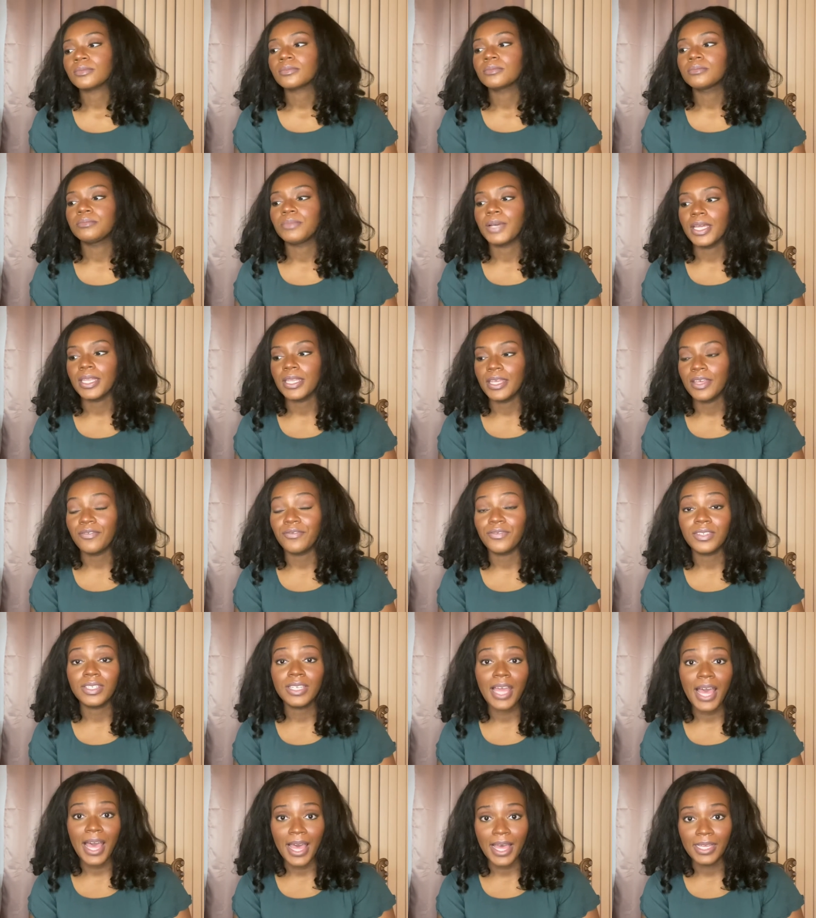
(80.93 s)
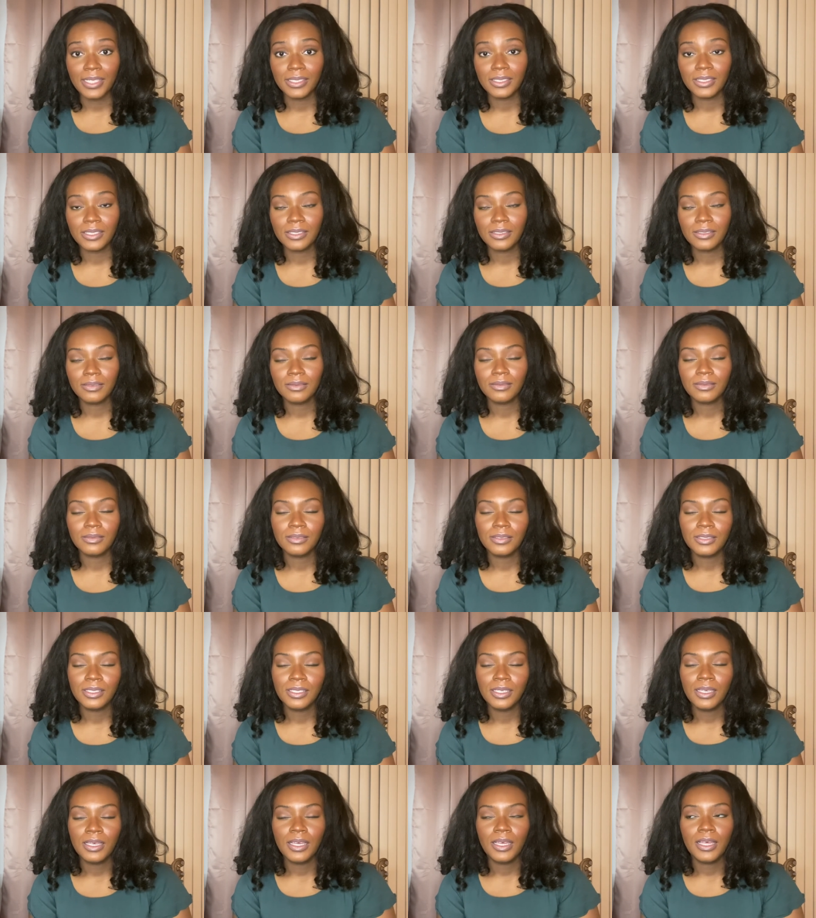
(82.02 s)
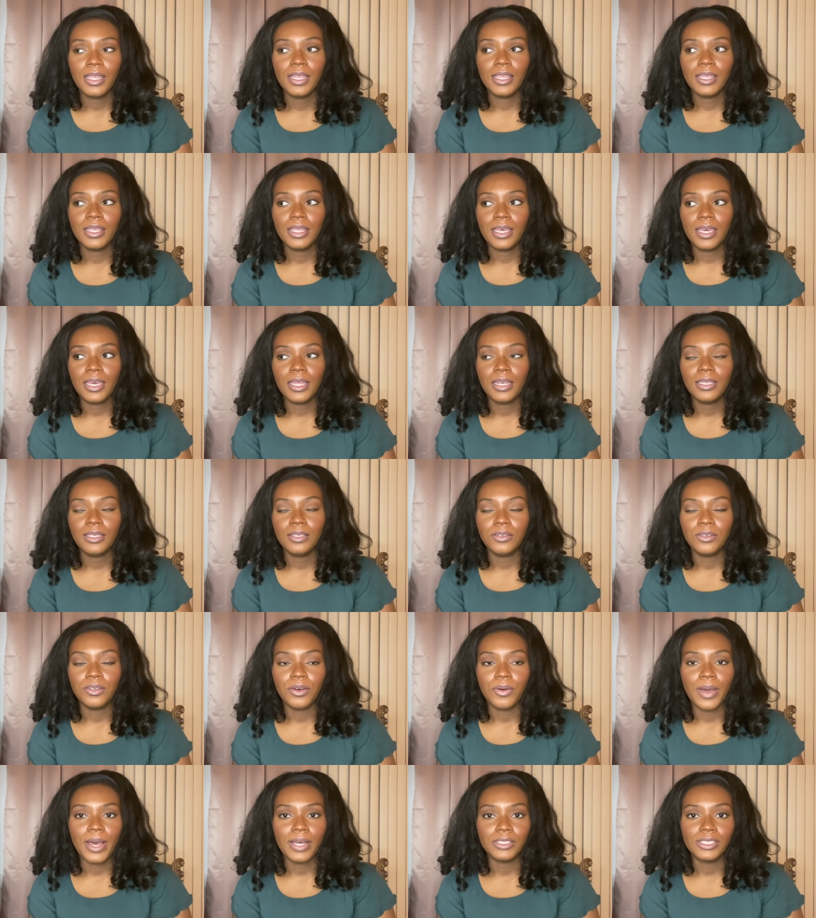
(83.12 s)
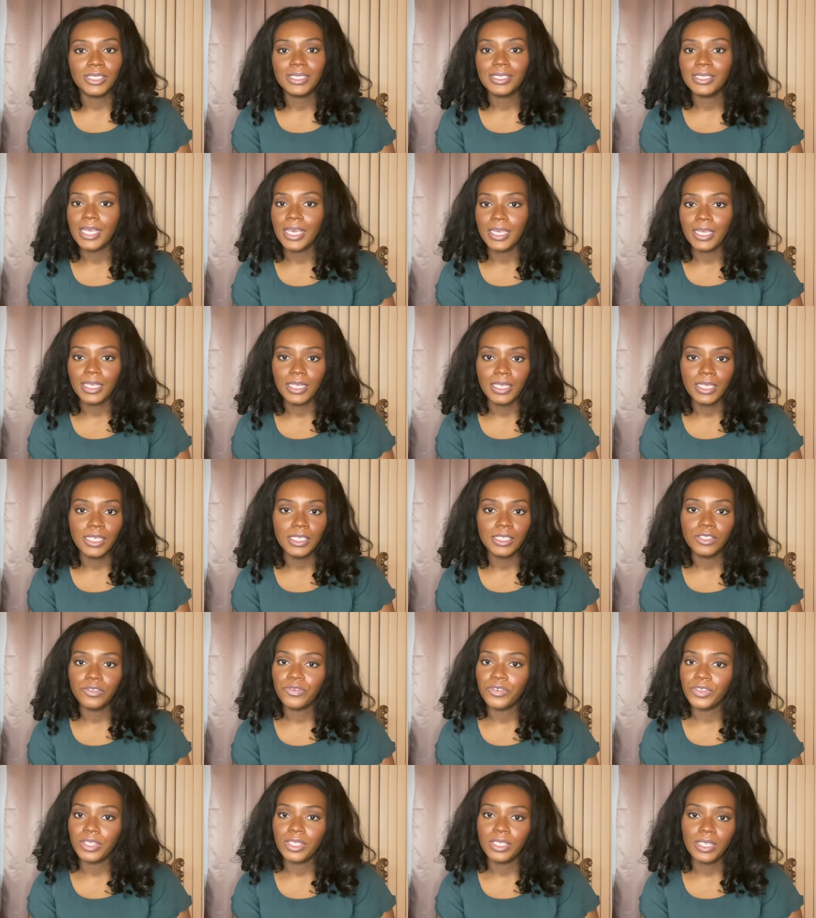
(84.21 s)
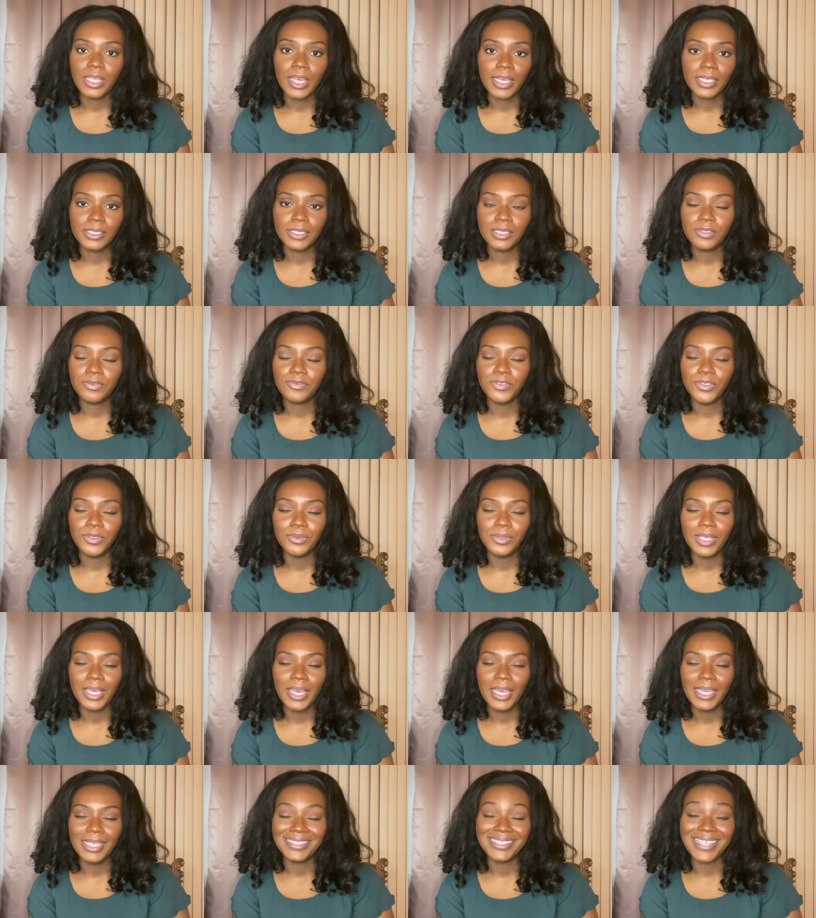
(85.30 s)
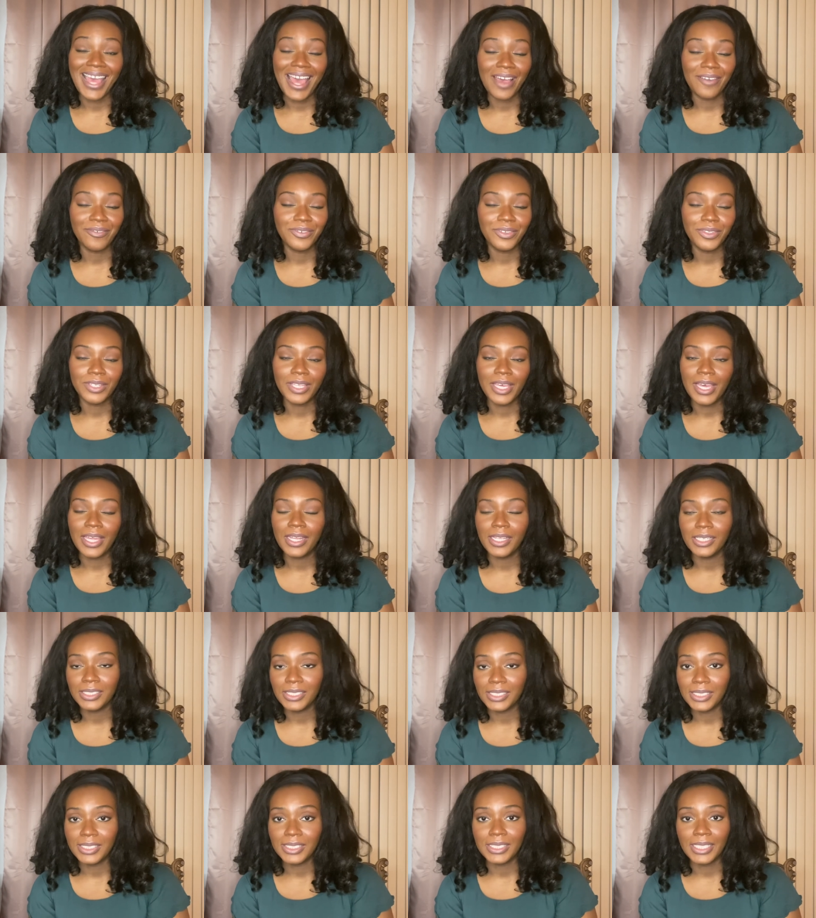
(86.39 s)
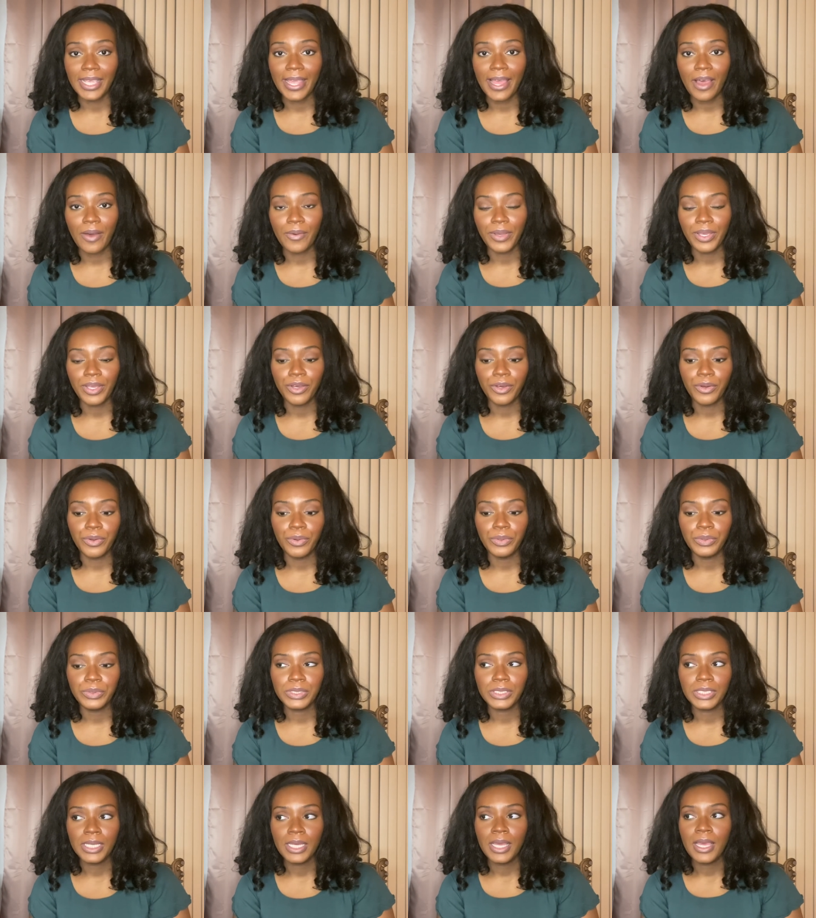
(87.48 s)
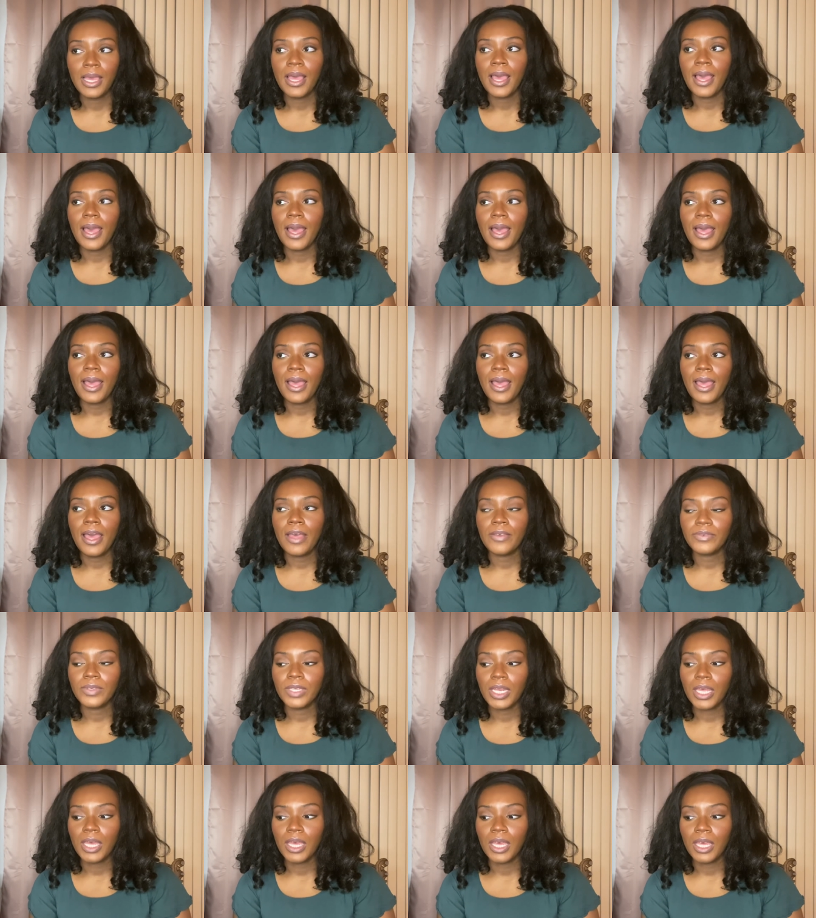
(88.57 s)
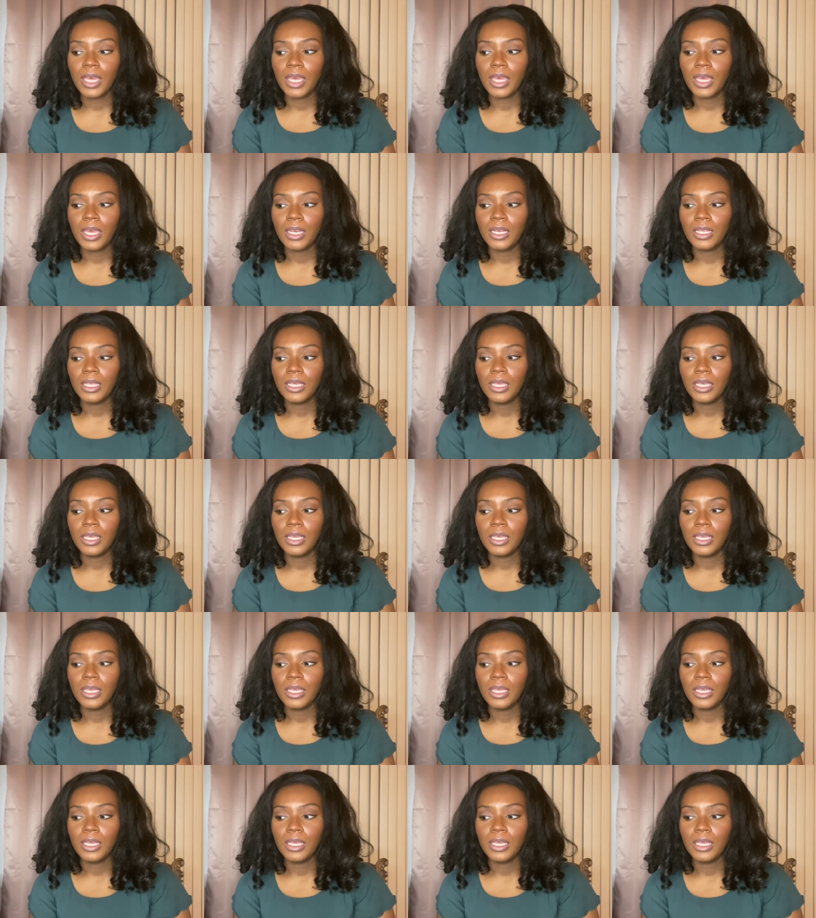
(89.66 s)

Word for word: but if not, then, you know, I'll just take it easy for the next few days after that and just see how it goes. I haven't had